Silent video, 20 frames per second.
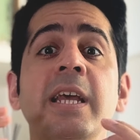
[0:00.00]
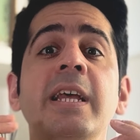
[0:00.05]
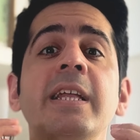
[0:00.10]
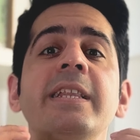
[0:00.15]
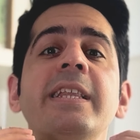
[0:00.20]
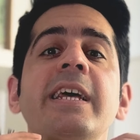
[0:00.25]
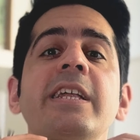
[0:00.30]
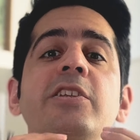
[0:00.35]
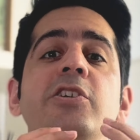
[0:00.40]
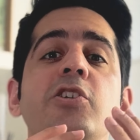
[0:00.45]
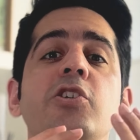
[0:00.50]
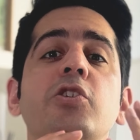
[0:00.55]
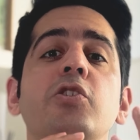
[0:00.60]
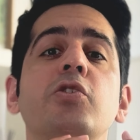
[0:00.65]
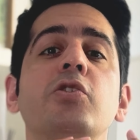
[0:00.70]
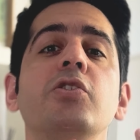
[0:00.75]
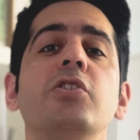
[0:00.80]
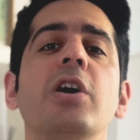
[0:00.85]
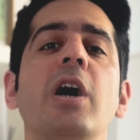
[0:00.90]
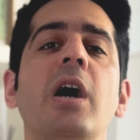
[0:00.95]
that you
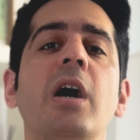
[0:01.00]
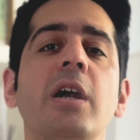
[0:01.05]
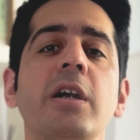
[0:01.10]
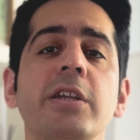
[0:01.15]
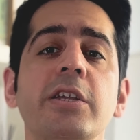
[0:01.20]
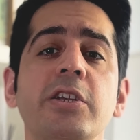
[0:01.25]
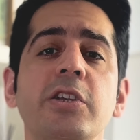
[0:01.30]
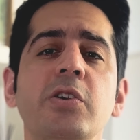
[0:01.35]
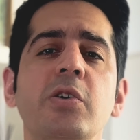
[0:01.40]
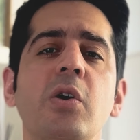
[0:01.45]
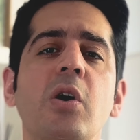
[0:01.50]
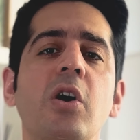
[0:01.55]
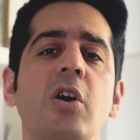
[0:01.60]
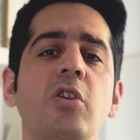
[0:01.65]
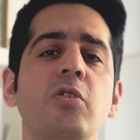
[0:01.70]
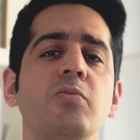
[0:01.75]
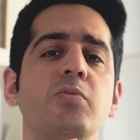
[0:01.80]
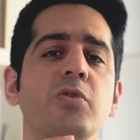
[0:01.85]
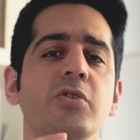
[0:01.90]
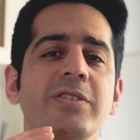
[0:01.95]
could argue
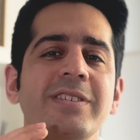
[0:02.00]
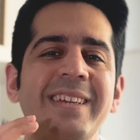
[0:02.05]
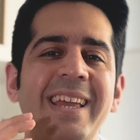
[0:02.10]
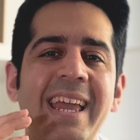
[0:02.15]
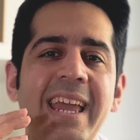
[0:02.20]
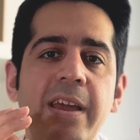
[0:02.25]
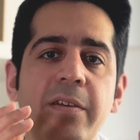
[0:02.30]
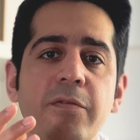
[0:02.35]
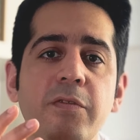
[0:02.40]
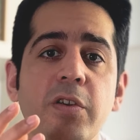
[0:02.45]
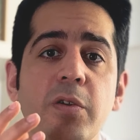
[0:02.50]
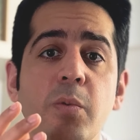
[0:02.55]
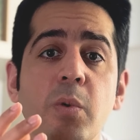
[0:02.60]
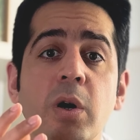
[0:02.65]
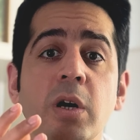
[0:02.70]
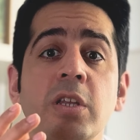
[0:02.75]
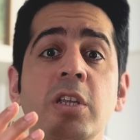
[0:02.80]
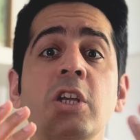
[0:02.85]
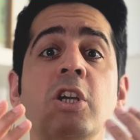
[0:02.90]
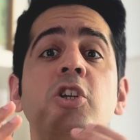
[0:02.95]
almost everyone